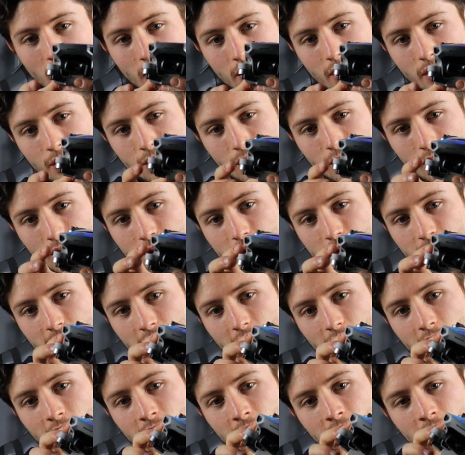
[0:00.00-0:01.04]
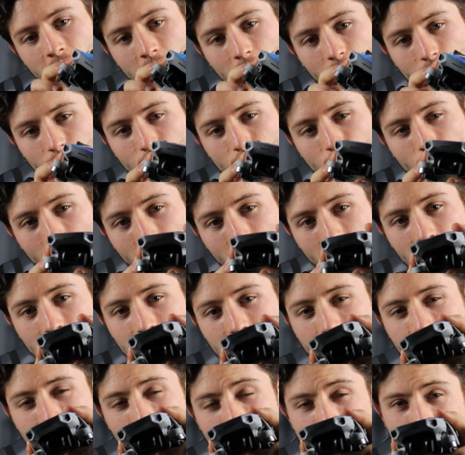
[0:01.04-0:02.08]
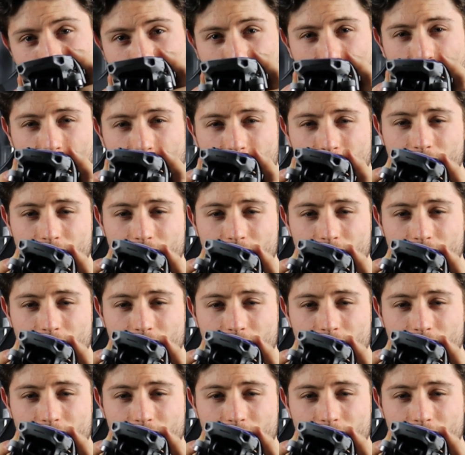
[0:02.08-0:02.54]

on the front here really makes